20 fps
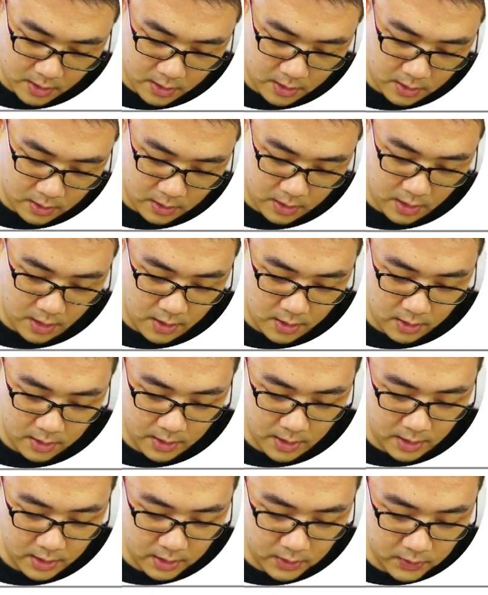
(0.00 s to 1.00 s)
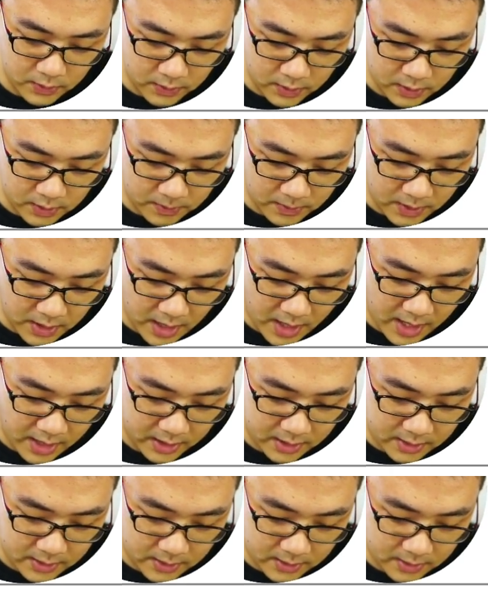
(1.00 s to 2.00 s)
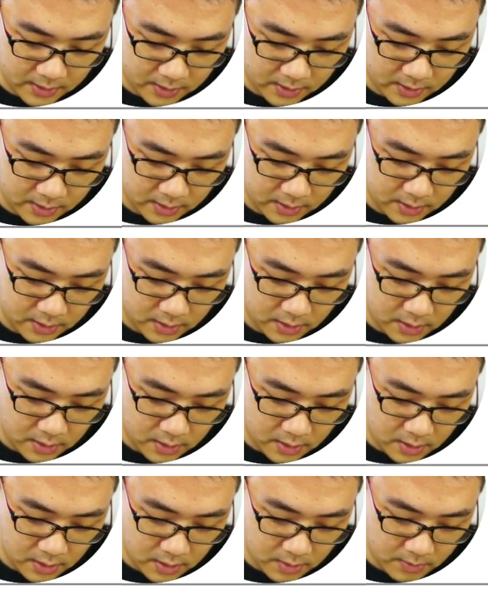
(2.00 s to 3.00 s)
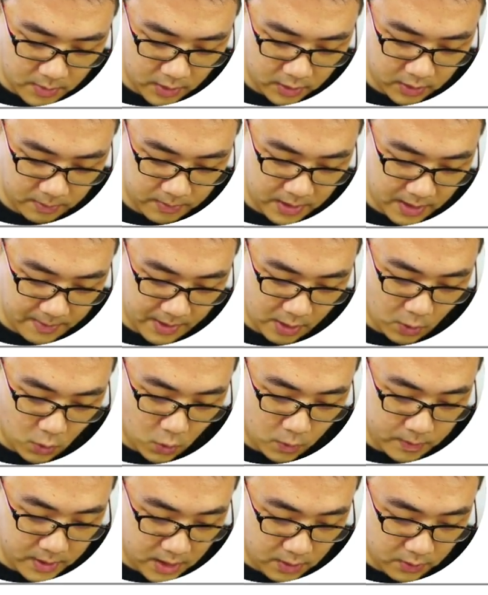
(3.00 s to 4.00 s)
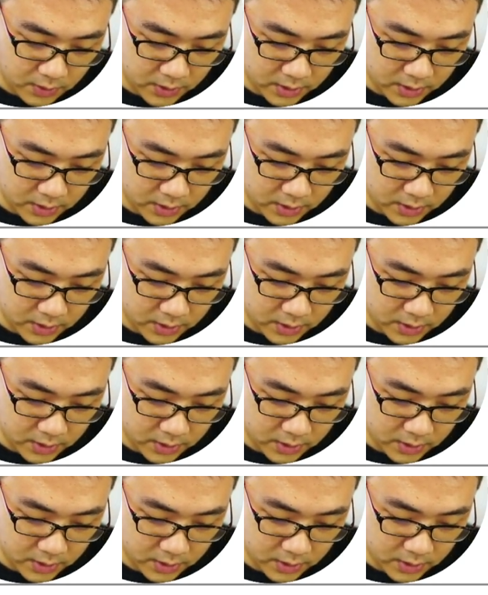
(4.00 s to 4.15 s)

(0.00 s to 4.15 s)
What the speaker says: Okay, then this will just be X multiplied by OB, which is